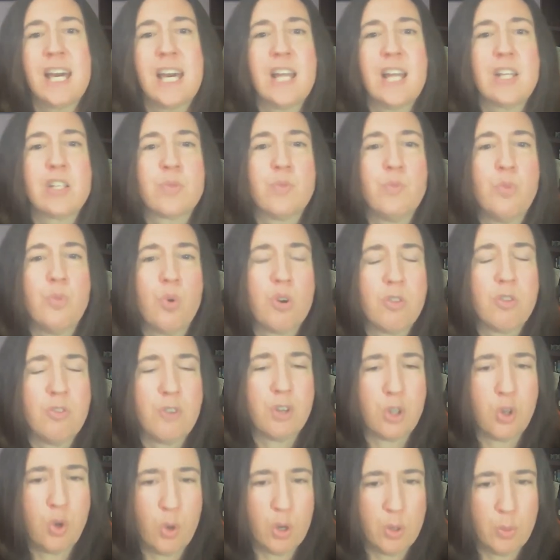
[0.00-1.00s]
It's more of
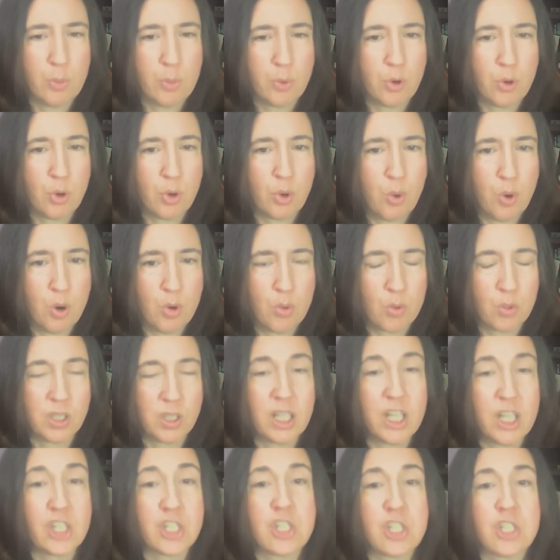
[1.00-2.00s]
a quid pro quo
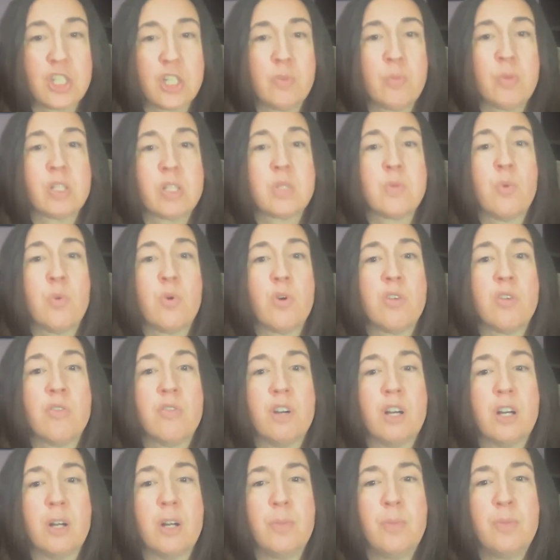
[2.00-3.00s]
relationship. It's more of
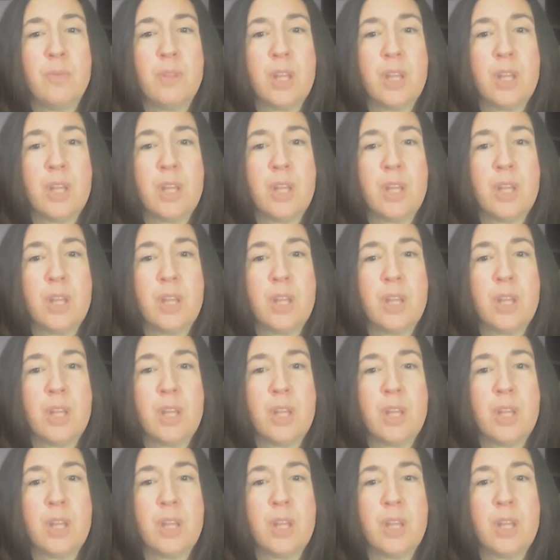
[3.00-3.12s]
a,